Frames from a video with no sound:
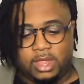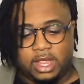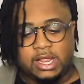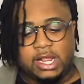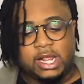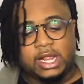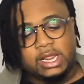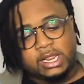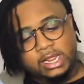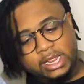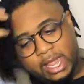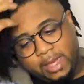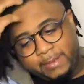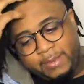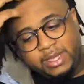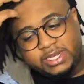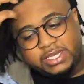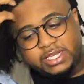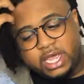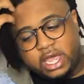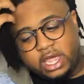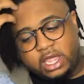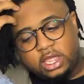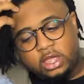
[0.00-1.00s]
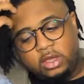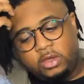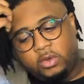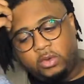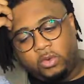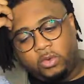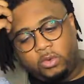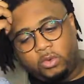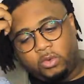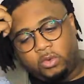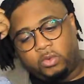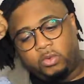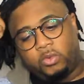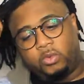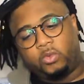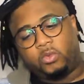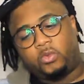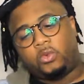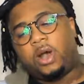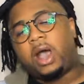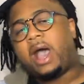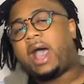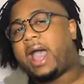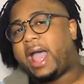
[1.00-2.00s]
Now, let me tell you
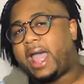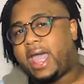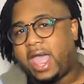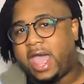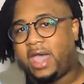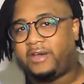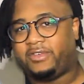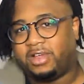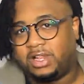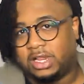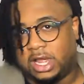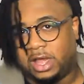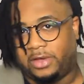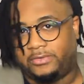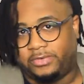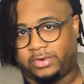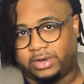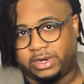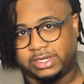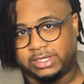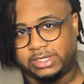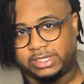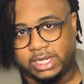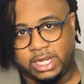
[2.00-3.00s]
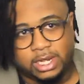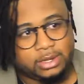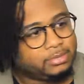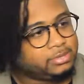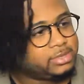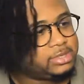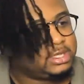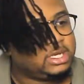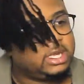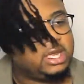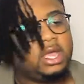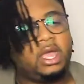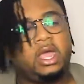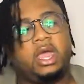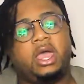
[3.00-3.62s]
why I have a love for The Sims.